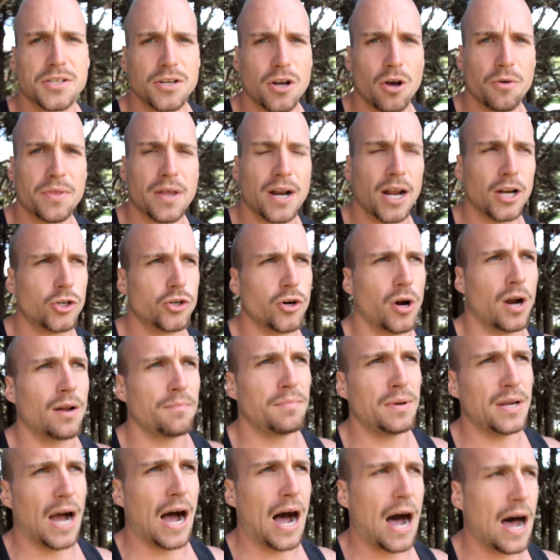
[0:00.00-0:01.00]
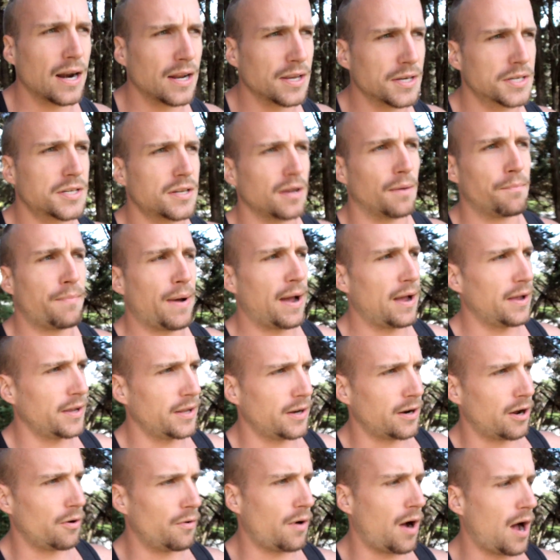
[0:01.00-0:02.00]
know that I try to be honest about, you
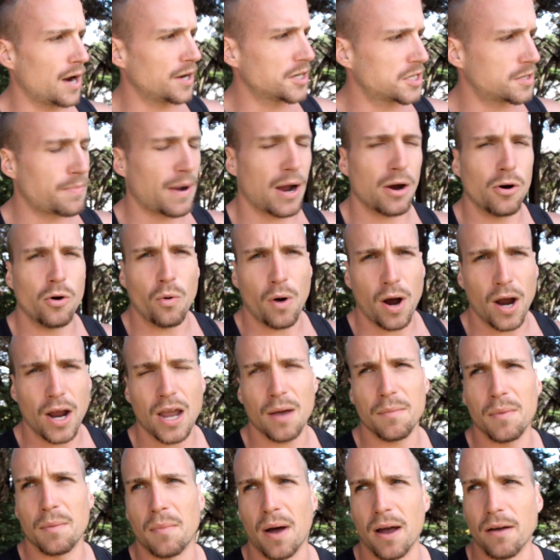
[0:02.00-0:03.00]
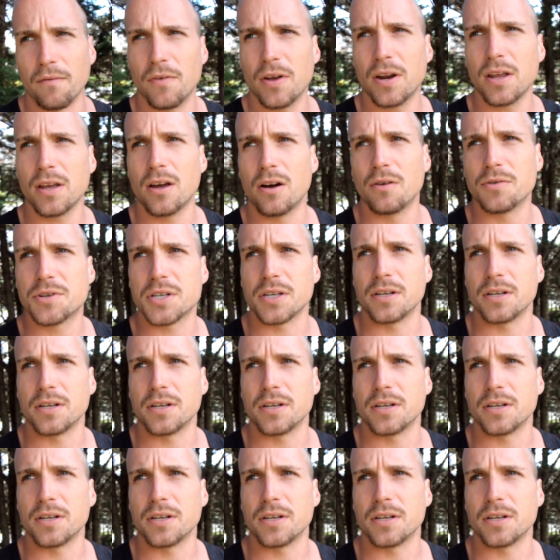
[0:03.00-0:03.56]
know, honest about who I am in my videos,